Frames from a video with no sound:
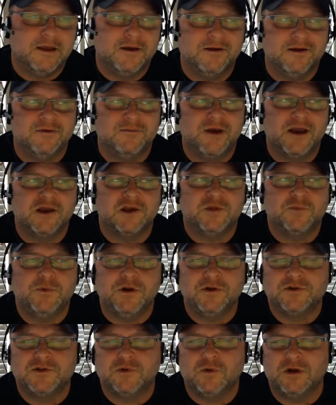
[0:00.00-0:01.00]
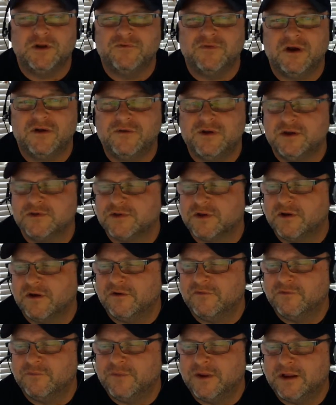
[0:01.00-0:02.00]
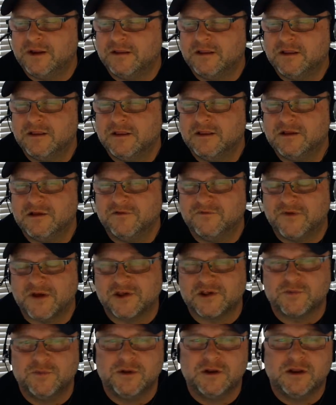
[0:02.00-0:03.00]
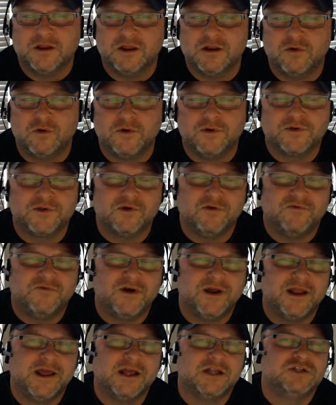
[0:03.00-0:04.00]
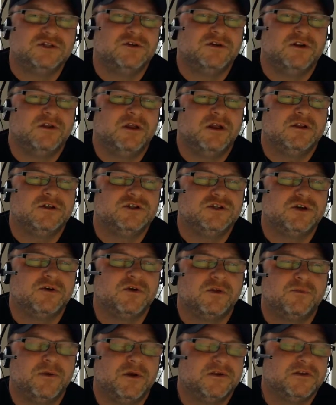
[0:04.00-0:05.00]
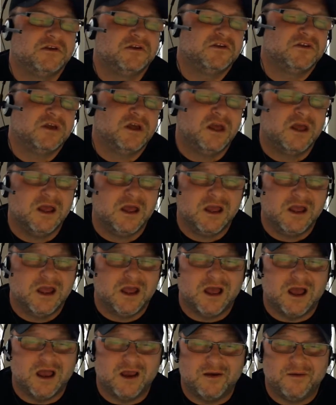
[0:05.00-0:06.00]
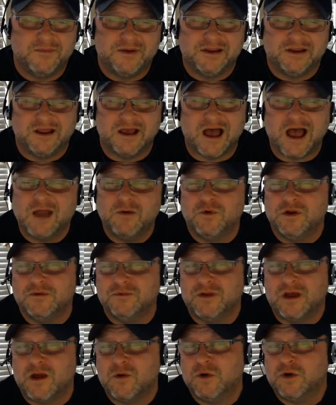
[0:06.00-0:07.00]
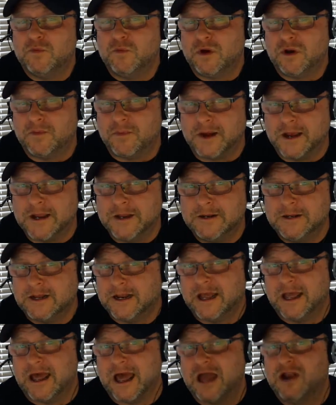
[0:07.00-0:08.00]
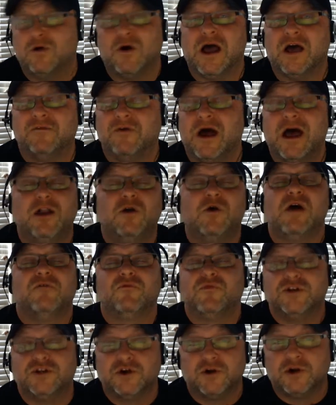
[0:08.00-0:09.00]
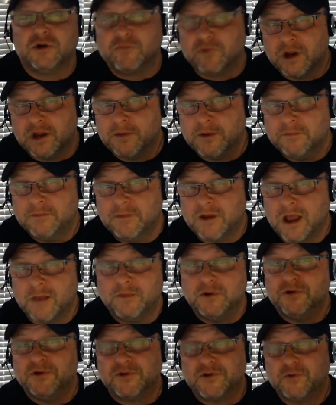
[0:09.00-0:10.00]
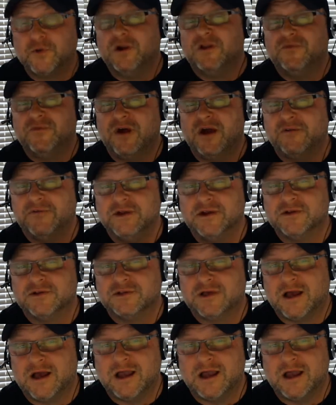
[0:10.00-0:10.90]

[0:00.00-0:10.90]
My experience, 25 years of being in the investment and also financial and insurance business. I mean, I wouldn't want to buy it, and I don't have a return of premium. I've been doing this 25 years.